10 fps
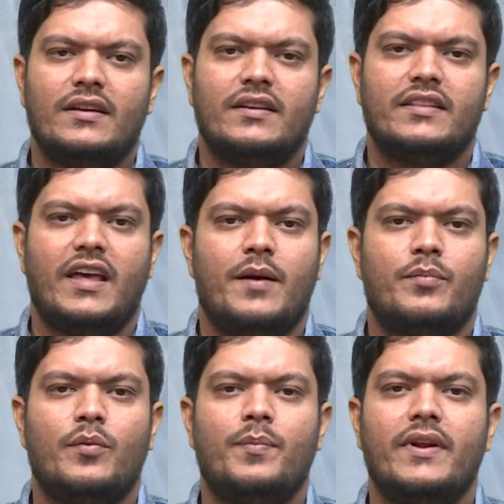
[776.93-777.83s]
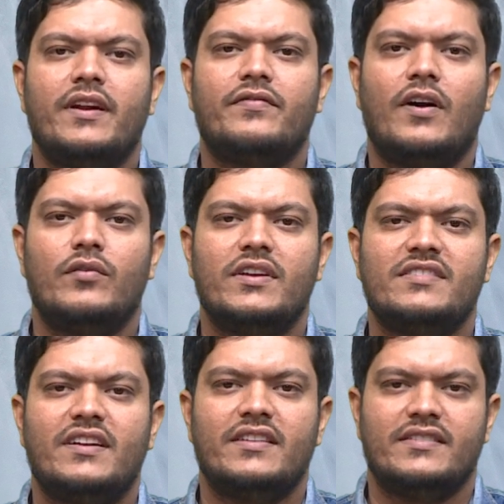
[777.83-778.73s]
the appropriate
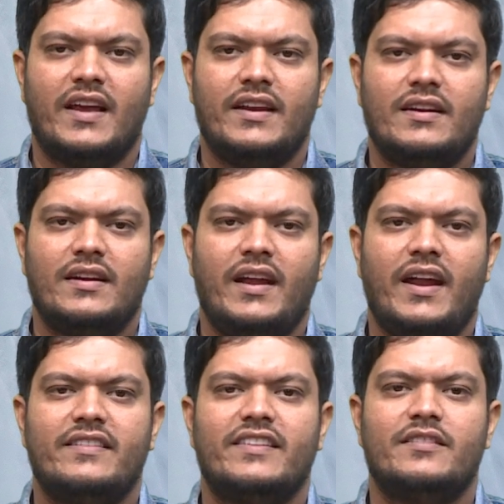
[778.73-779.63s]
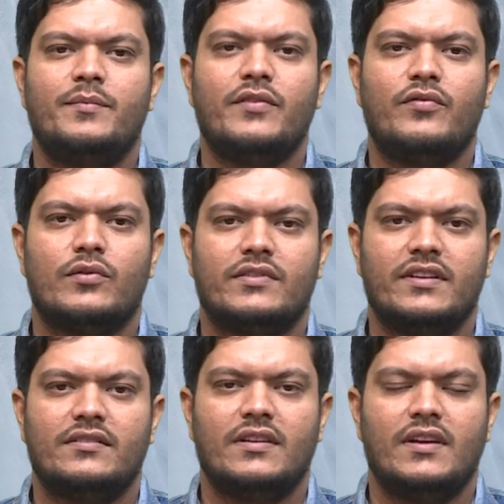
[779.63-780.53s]
foundation design and seismic forces